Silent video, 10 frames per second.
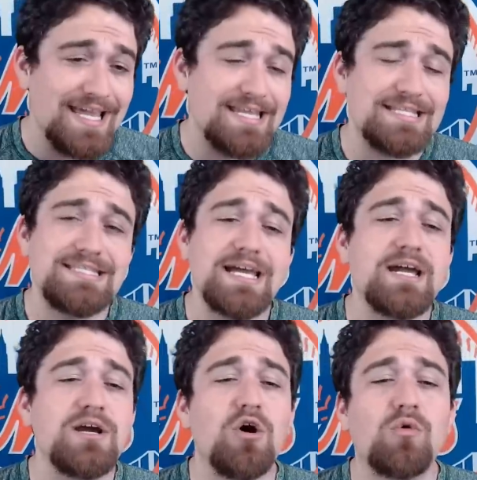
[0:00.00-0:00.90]
In his
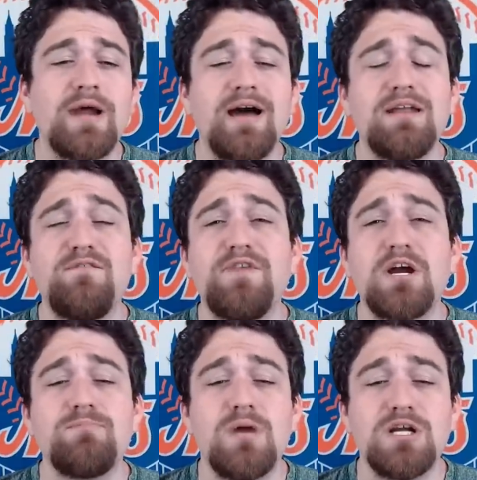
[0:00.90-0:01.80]
second go-around, he
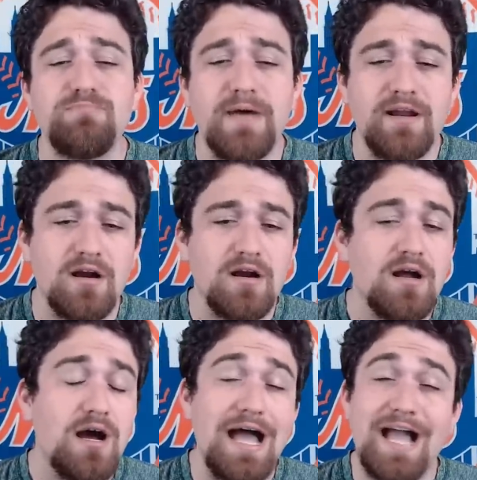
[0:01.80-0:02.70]
fared much better.
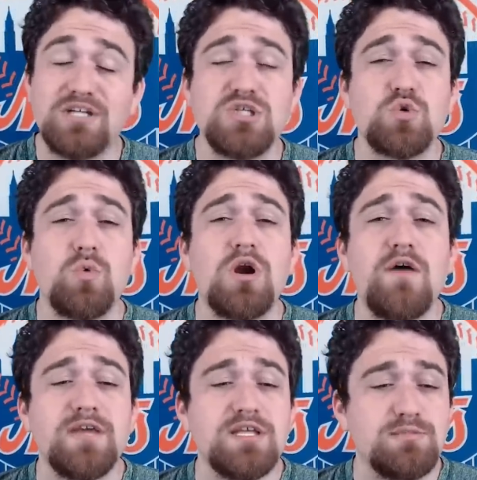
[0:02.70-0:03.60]
Actually squared
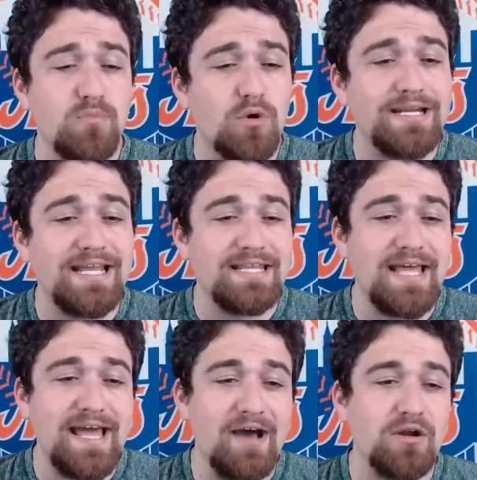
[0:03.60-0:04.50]
off against Morton in
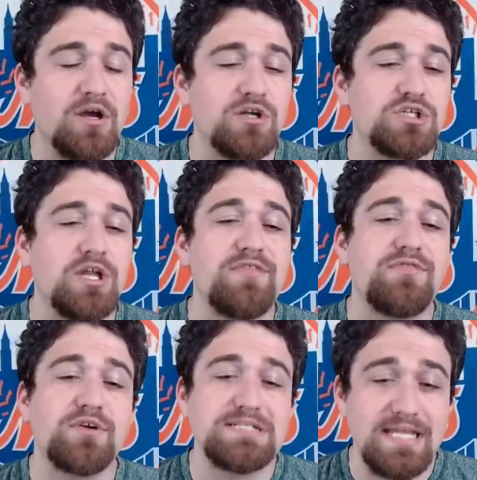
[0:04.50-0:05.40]
that outing on July
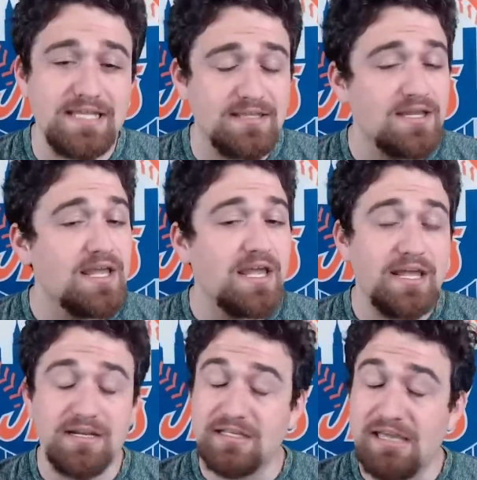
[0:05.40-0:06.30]
13th.
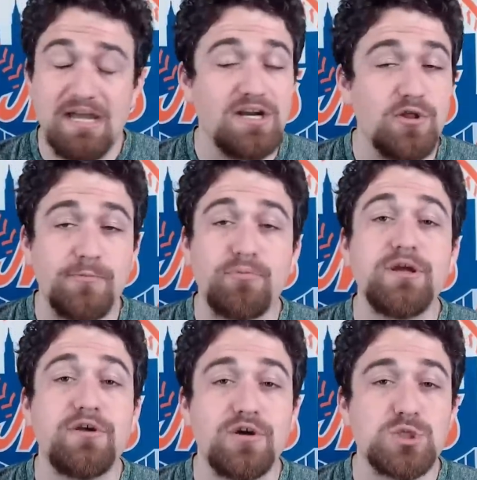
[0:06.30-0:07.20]
And again, another
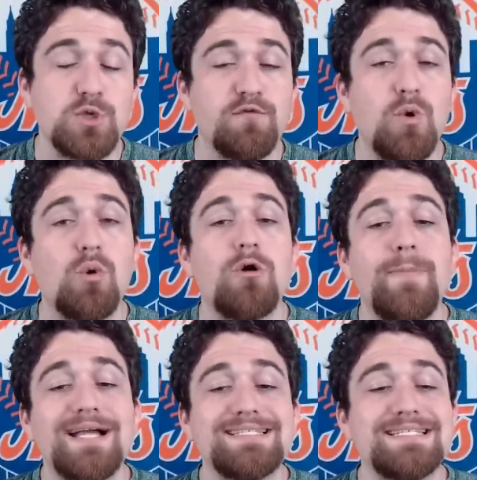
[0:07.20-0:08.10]
precursor of what we're
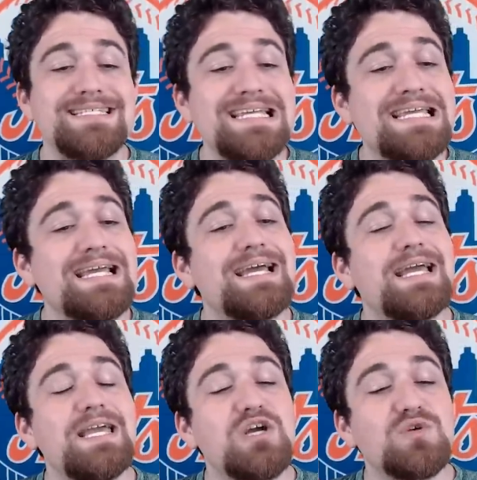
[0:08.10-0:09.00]
about to see.
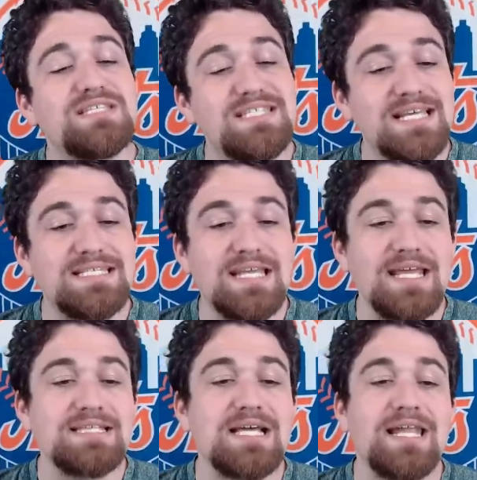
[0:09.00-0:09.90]
He goes 6
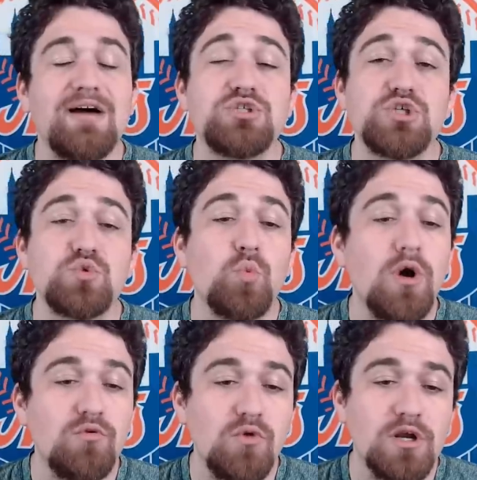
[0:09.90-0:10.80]
innings, allows just
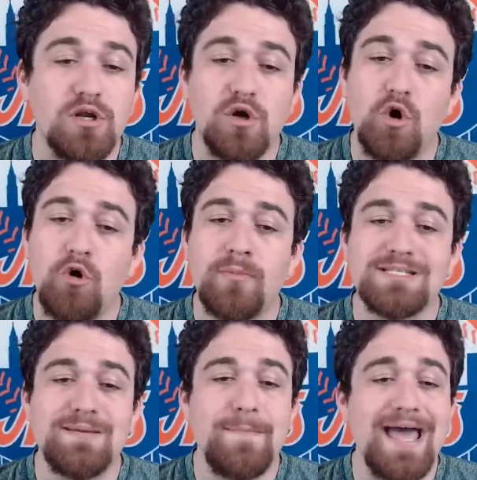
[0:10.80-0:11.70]
1 run on a homer
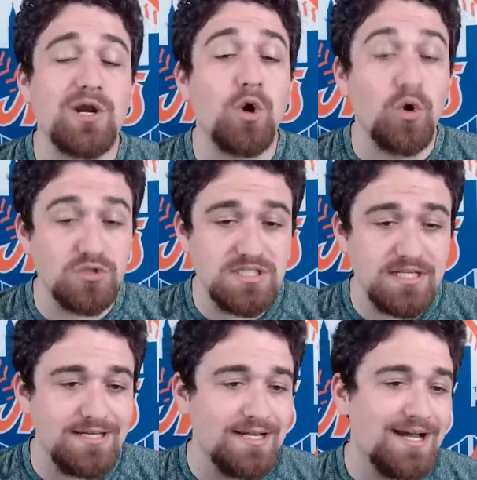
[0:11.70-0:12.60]
to Matt
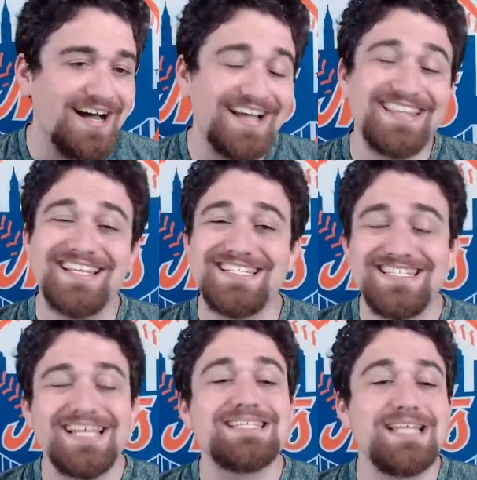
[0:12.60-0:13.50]
Olson in the
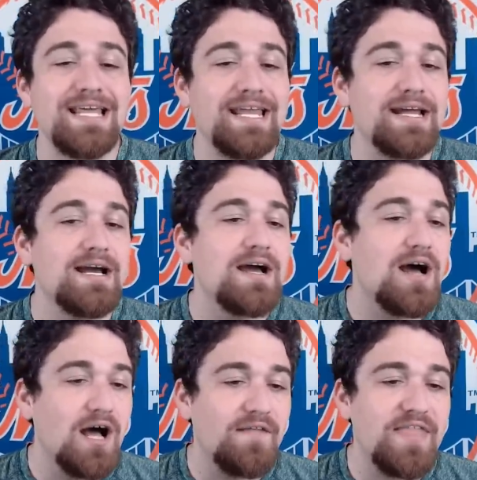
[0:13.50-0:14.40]
6th inning
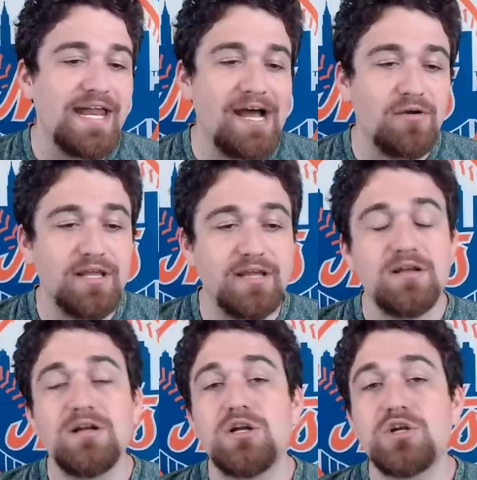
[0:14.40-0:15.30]
of that
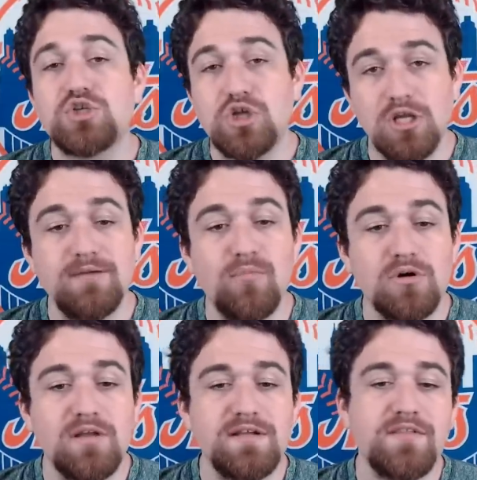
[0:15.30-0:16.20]
outing. Charlie
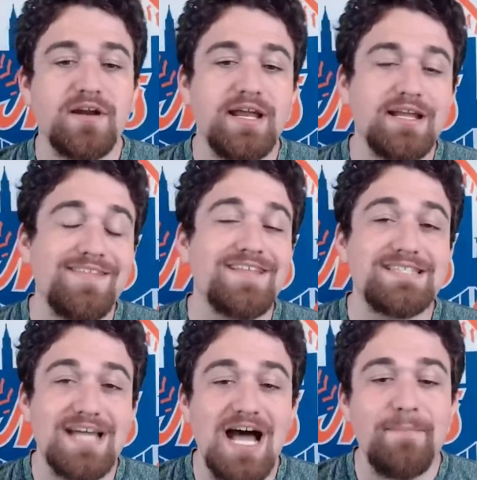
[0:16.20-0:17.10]
Morton, on the other hand, in the
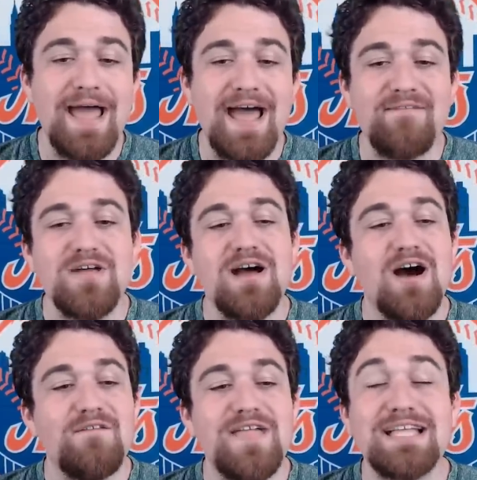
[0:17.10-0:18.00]
top half
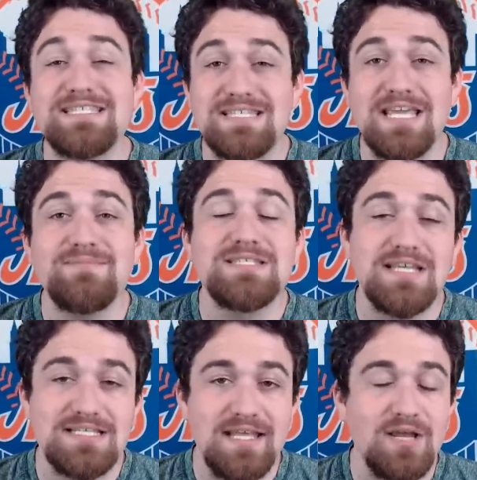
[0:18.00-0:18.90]
of that same
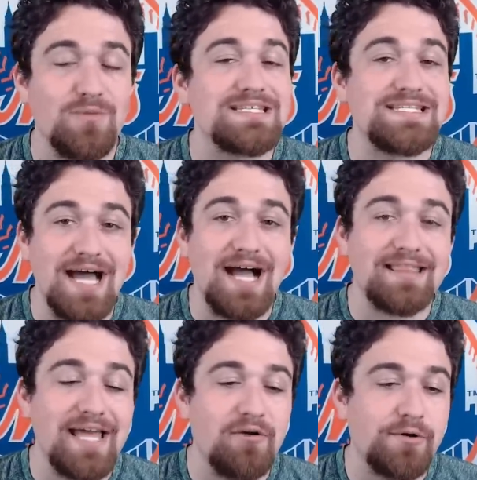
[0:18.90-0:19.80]
6th inning, was
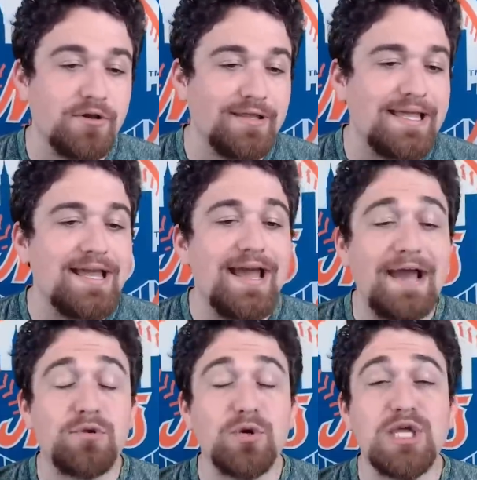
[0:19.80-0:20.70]
knocked out early
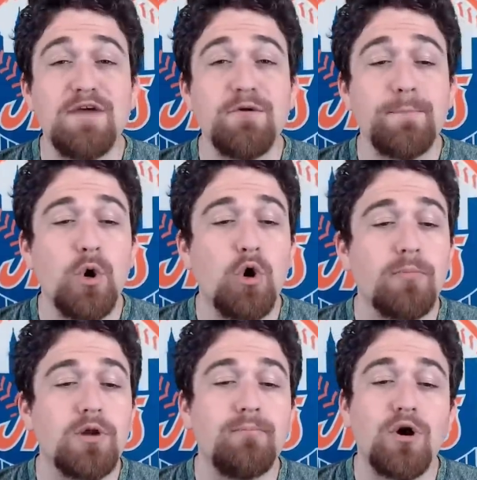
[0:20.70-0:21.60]
after he gave up a
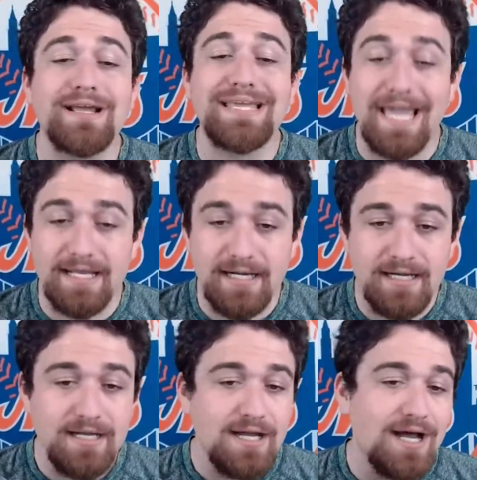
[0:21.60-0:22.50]
homer to Mark
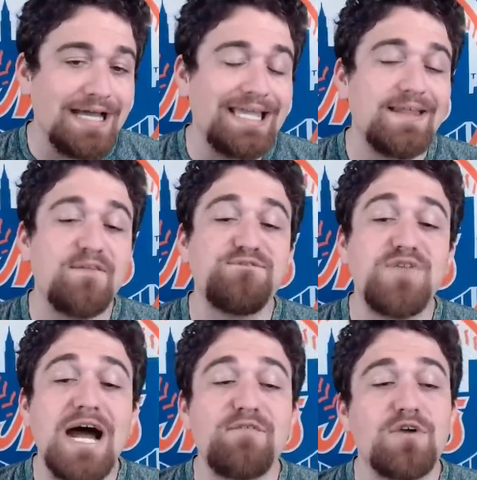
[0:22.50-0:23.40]
Canha. He allowed
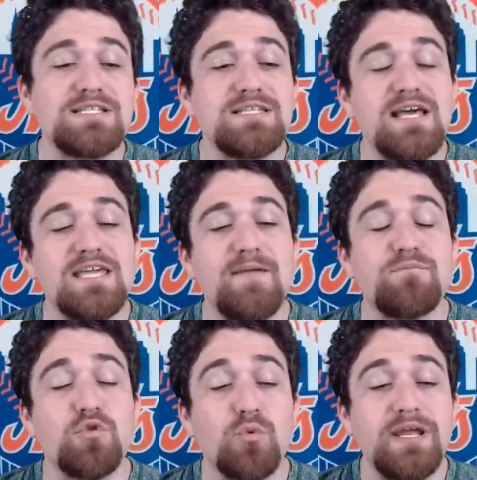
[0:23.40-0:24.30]
5 runs in that
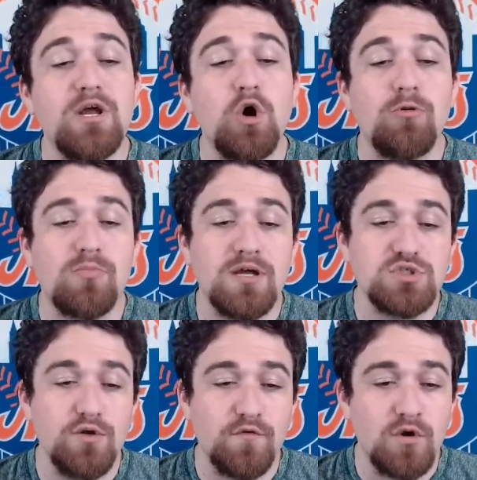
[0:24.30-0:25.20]
game, 3 home
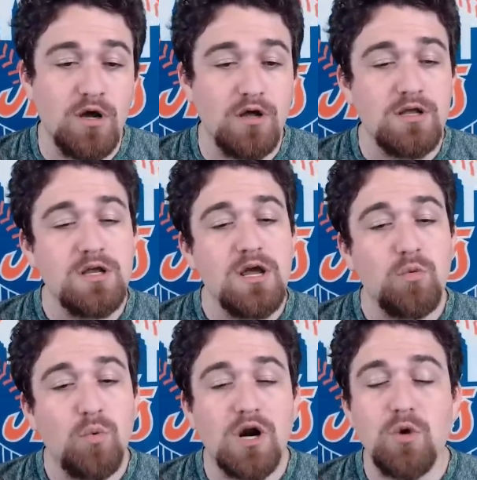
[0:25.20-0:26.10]
runs overall.
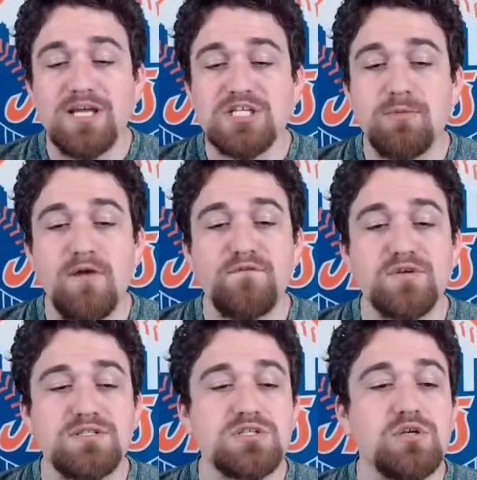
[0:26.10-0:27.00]
Eduardo Escobar and
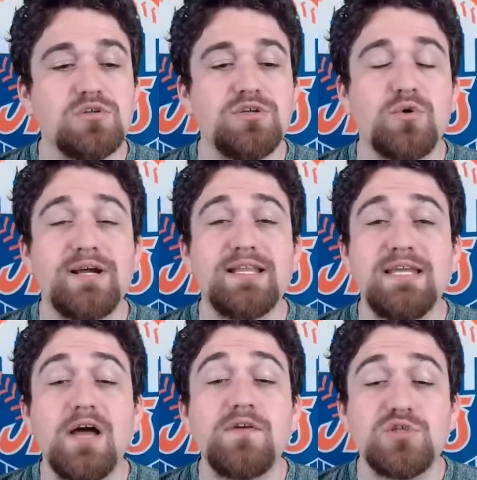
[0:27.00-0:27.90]
Francisco Lindor hit
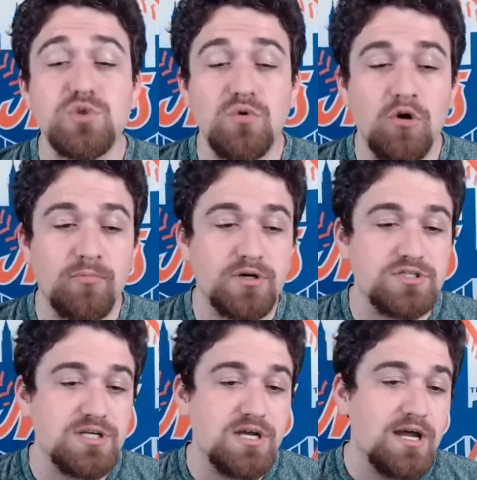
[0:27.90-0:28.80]
the other 2
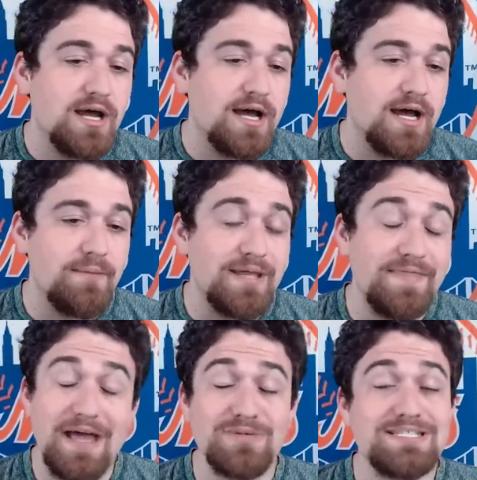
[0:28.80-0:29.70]
homers.
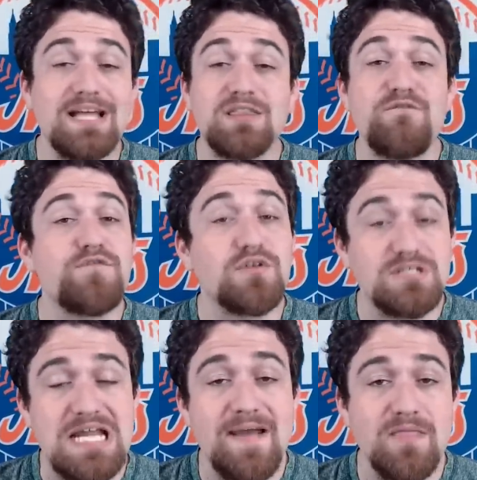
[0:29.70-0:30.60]
And that was not the
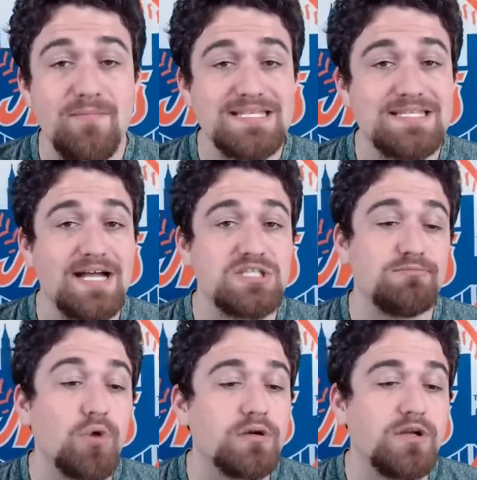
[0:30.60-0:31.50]
first time the Mets got to
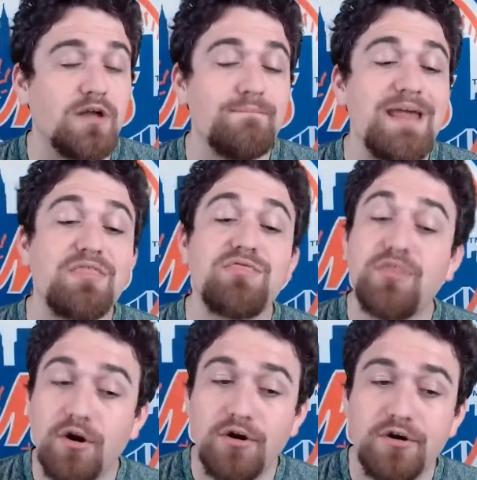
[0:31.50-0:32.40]
Morton. On May
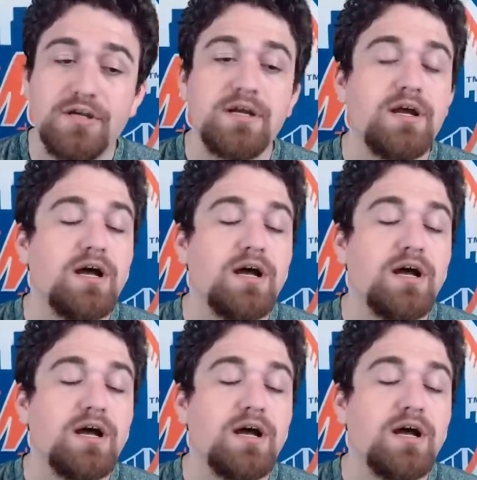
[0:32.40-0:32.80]
3rd,